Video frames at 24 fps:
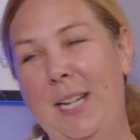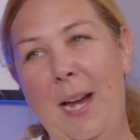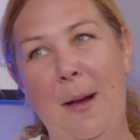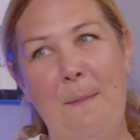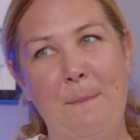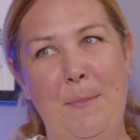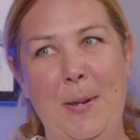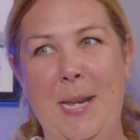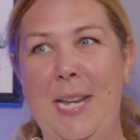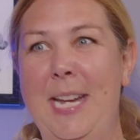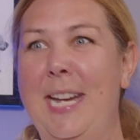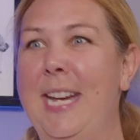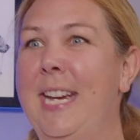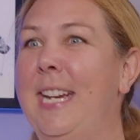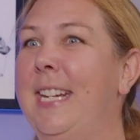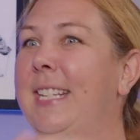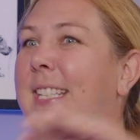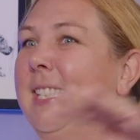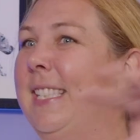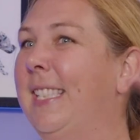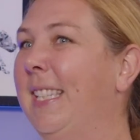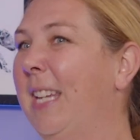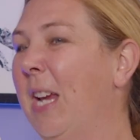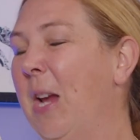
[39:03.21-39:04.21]

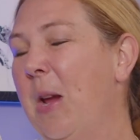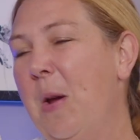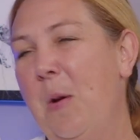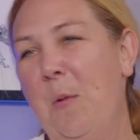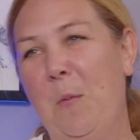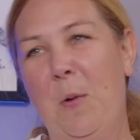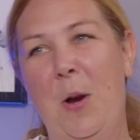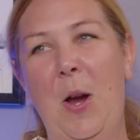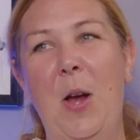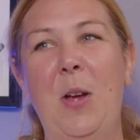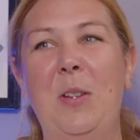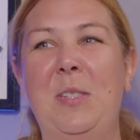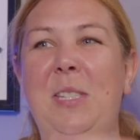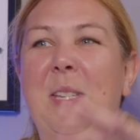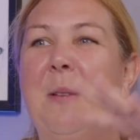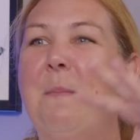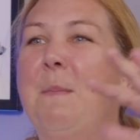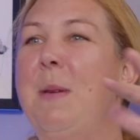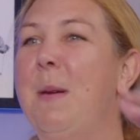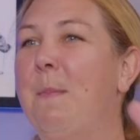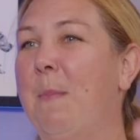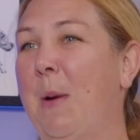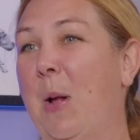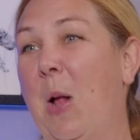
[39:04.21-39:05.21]
companies, mm-hmm we're hosting
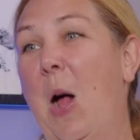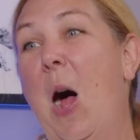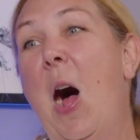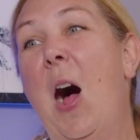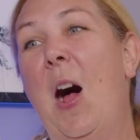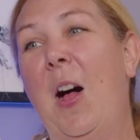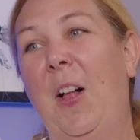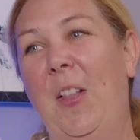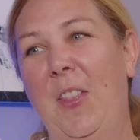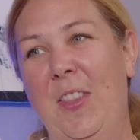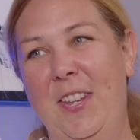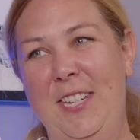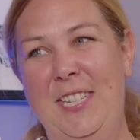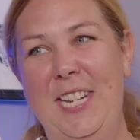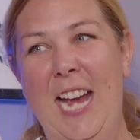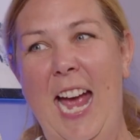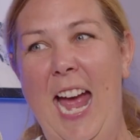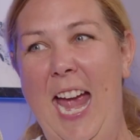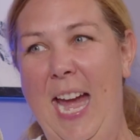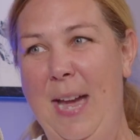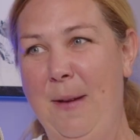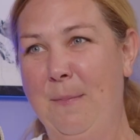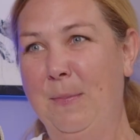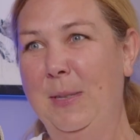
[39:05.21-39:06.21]
people all the time.